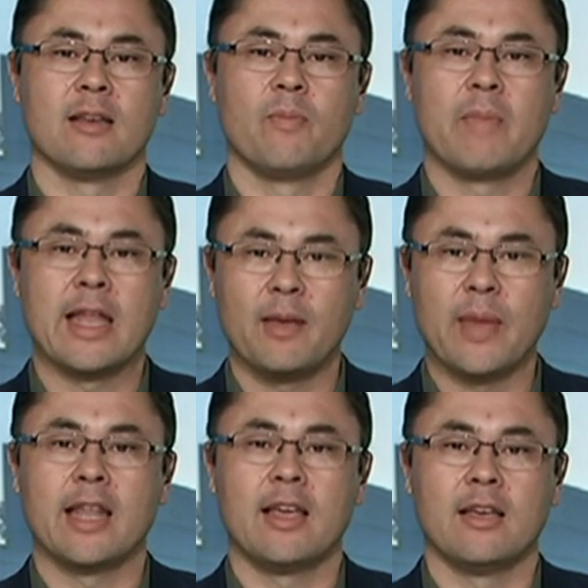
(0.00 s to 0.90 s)

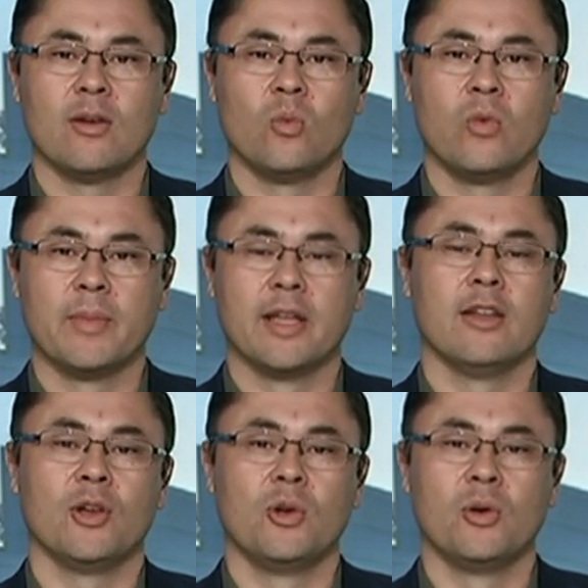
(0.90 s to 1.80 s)
many women
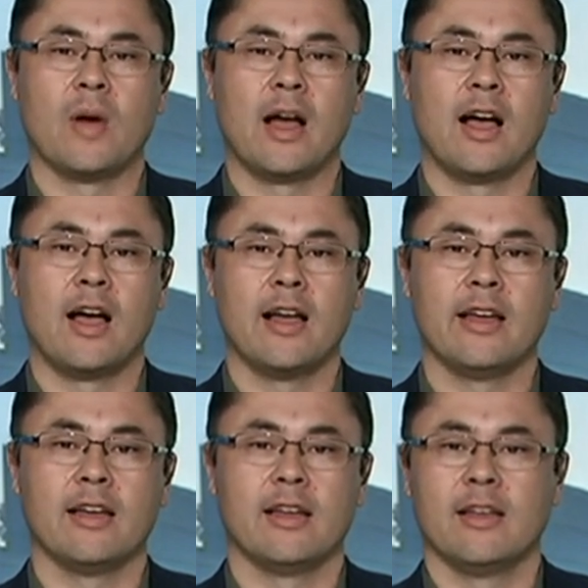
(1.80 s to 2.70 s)
who are
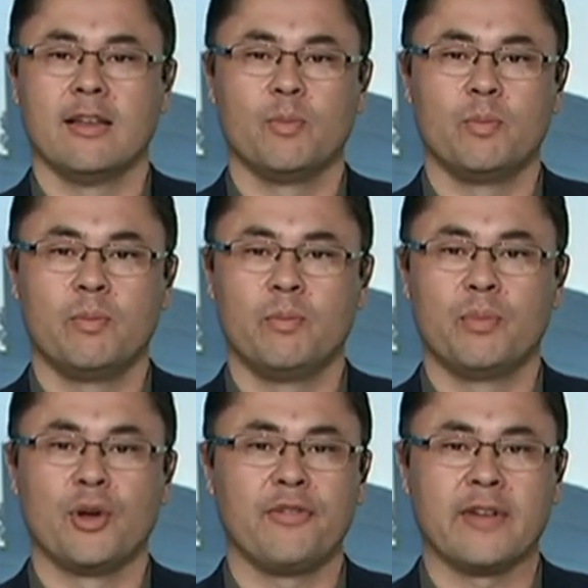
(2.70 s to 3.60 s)

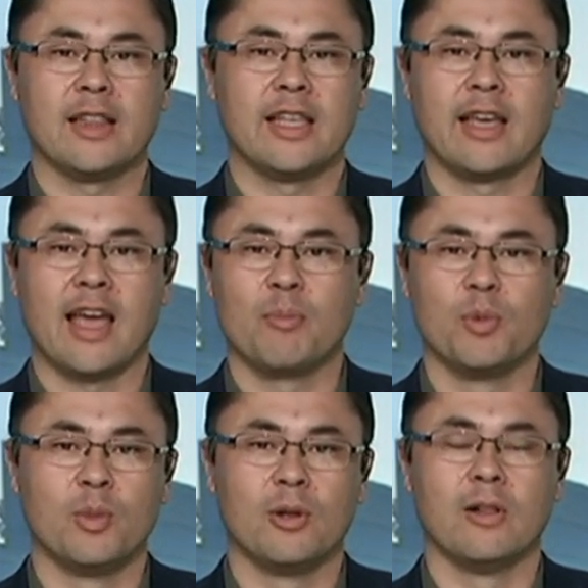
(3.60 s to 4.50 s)
perfectly
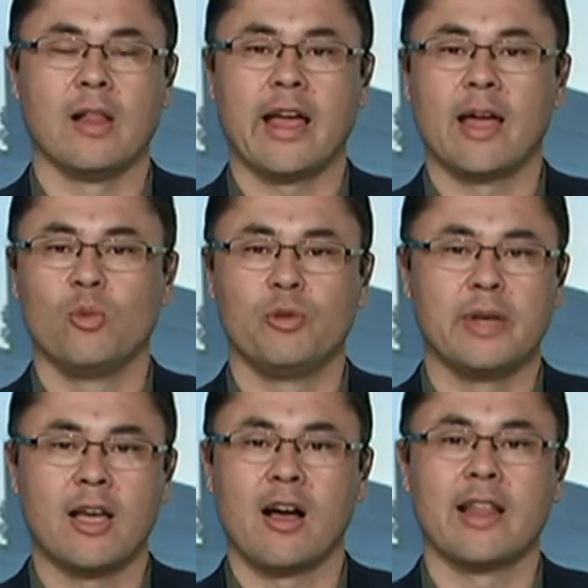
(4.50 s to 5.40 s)
capable and would be
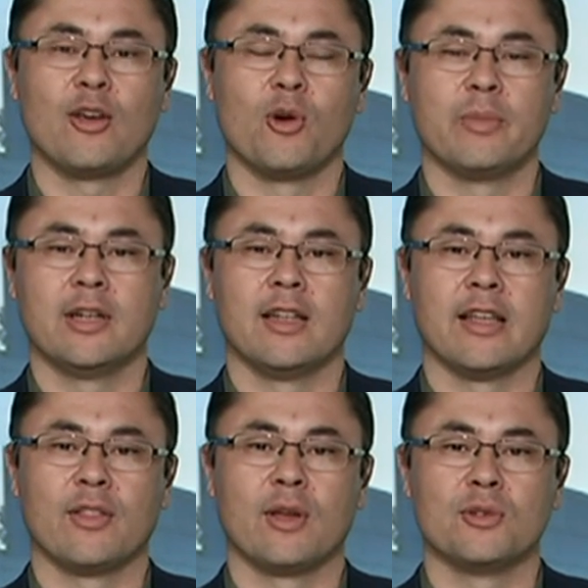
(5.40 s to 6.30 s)
highly competent
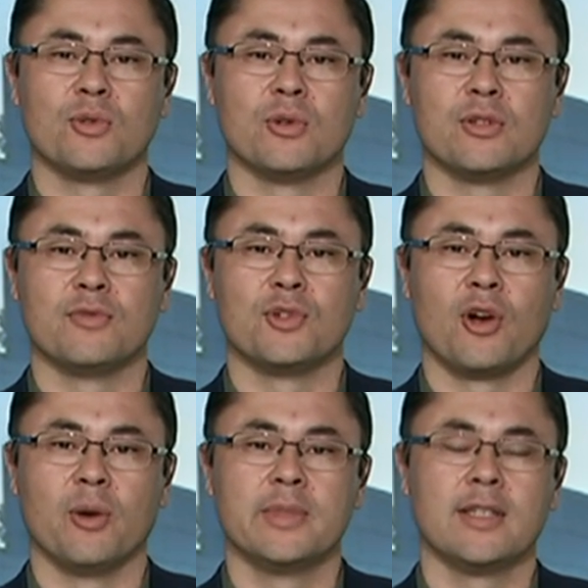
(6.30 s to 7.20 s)
at those sorts of
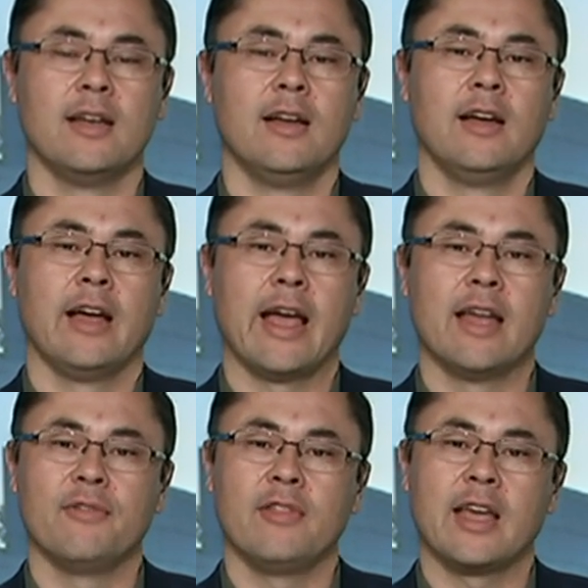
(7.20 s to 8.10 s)
jobs. And
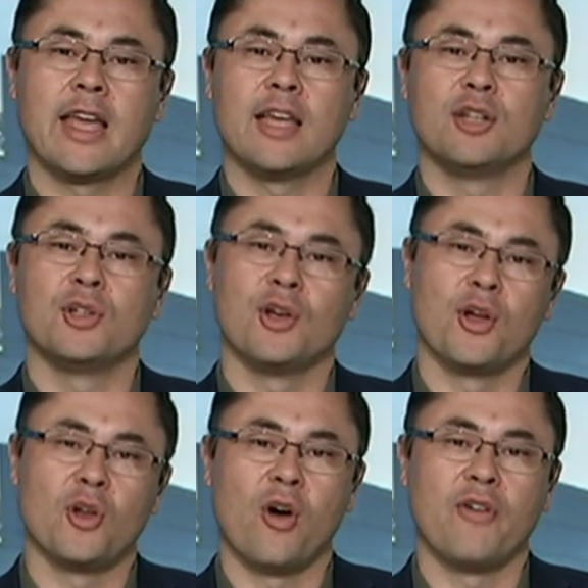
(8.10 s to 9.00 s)
if they're getting
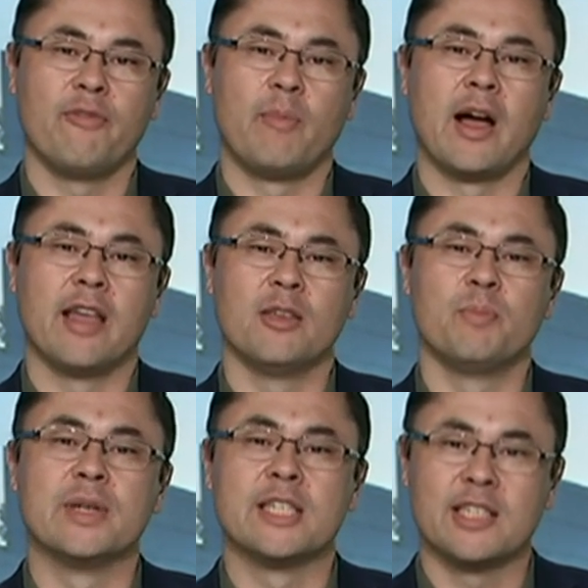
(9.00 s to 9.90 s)
turned off by the
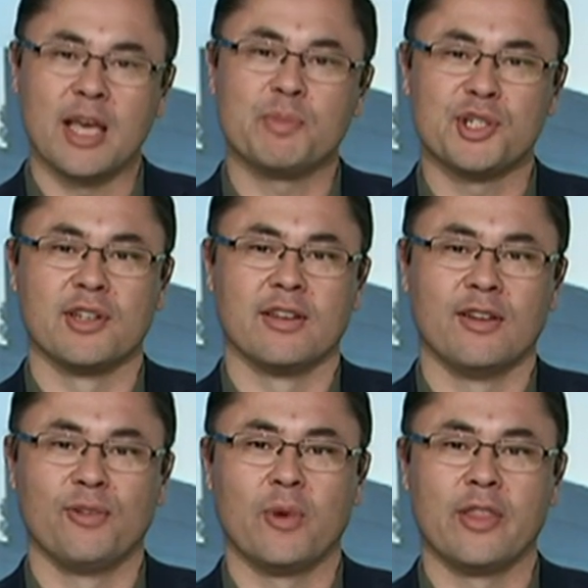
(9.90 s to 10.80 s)
perception
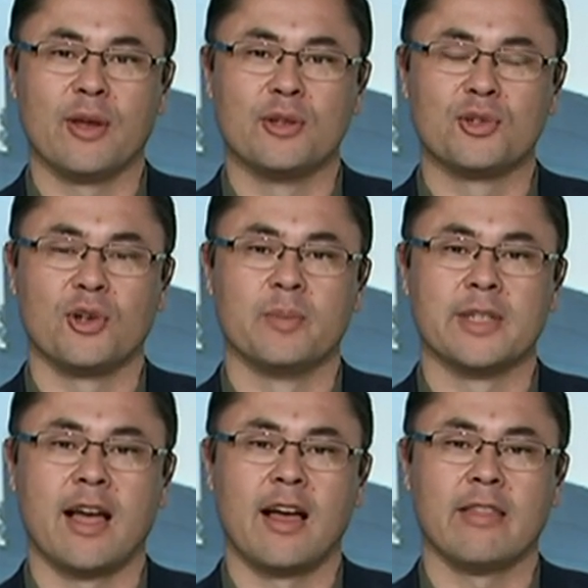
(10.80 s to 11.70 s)
of what those jobs
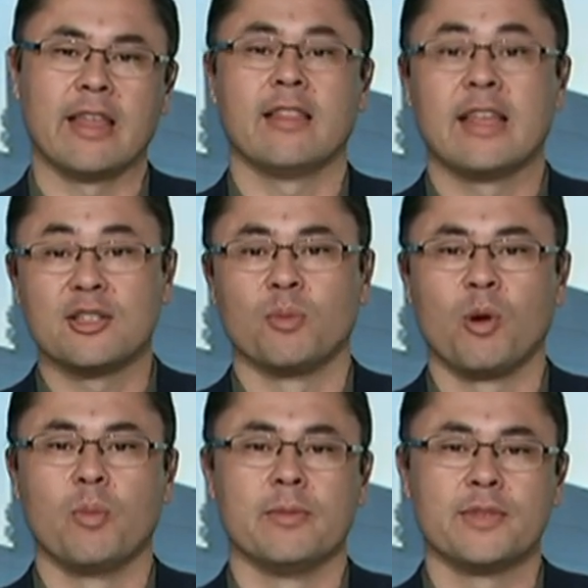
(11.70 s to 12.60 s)
are, that's a
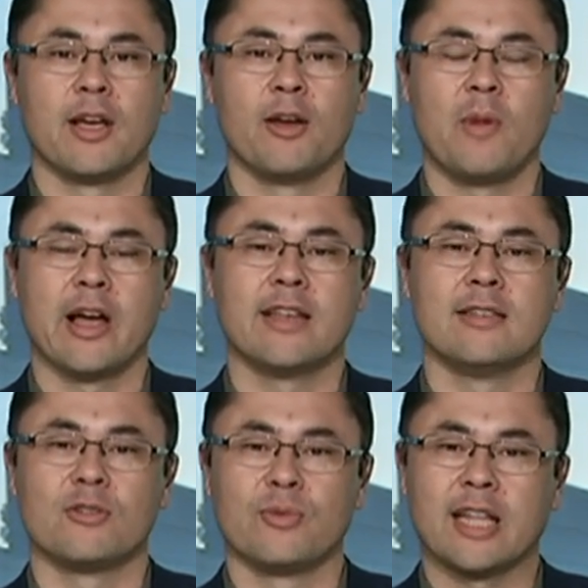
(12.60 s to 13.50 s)
problem. So Mike is
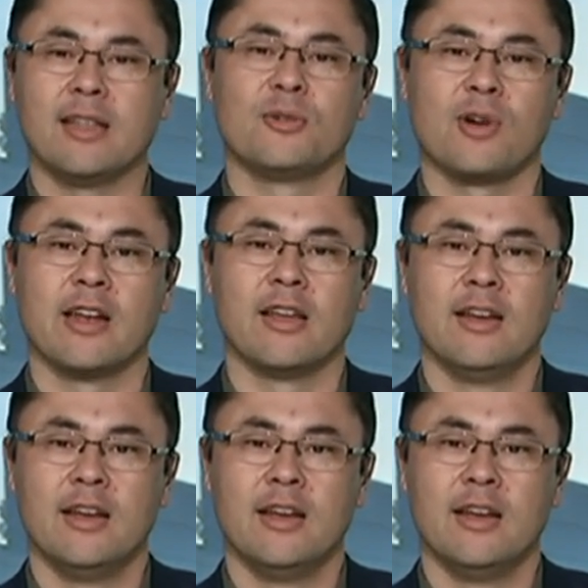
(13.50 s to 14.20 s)
directly trying to